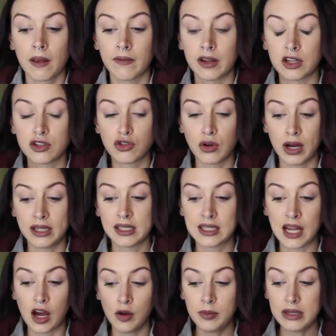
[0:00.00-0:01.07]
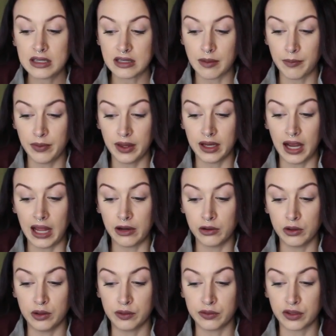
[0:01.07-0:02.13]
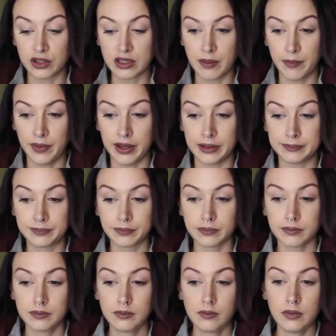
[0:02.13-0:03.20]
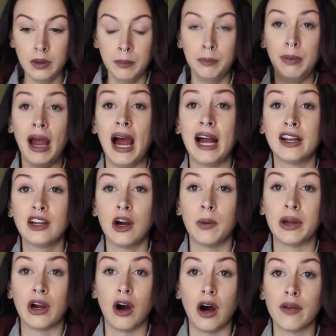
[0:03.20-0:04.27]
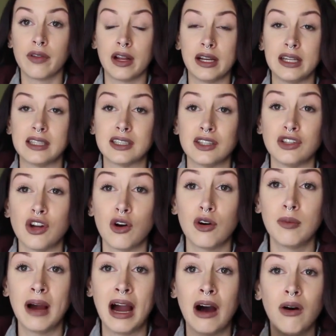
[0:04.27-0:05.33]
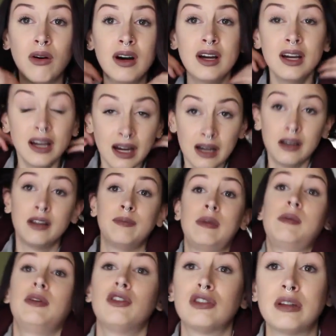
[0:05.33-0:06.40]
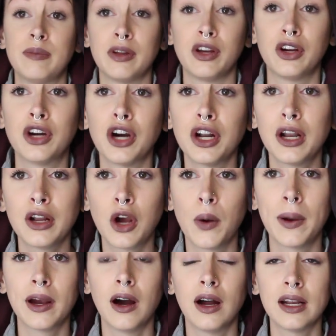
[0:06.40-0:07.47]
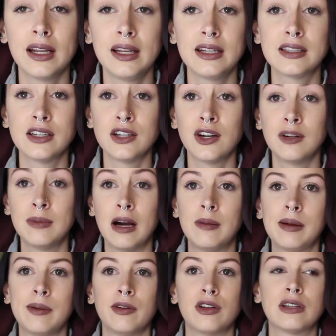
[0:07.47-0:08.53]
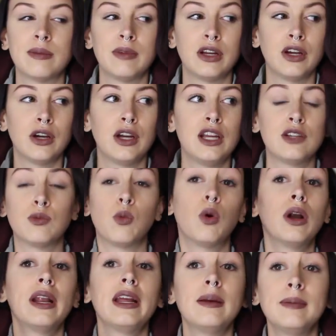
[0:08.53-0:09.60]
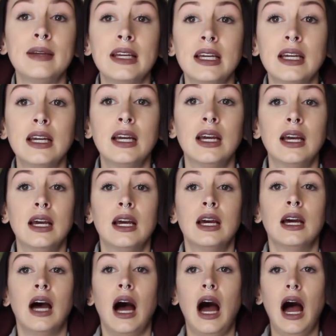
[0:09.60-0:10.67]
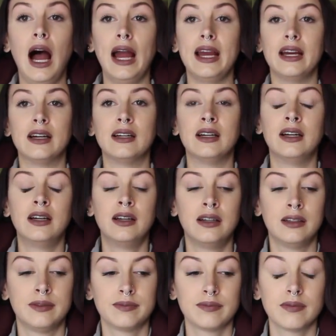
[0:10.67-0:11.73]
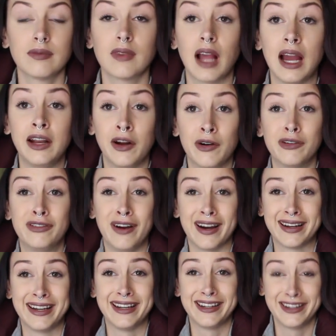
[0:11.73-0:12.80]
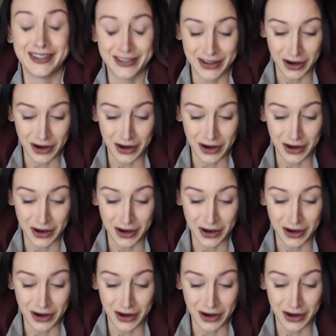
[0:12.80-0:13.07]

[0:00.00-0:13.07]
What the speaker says: that he's trying to tell me something. I don't know if there's something bad going on that I need to know about. Maybe there's something good going on I need to know about. Maybe there's something he's warning me. I don't fucking